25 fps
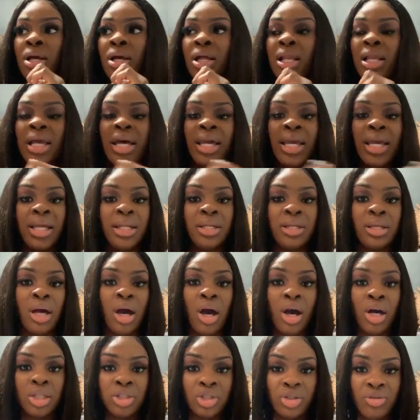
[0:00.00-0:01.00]
client
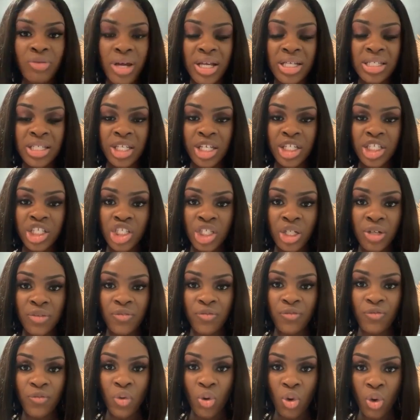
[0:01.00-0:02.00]
authorization
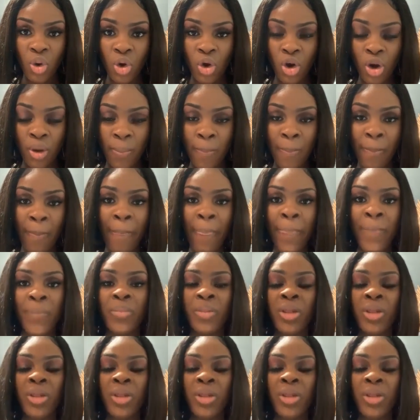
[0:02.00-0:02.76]
form.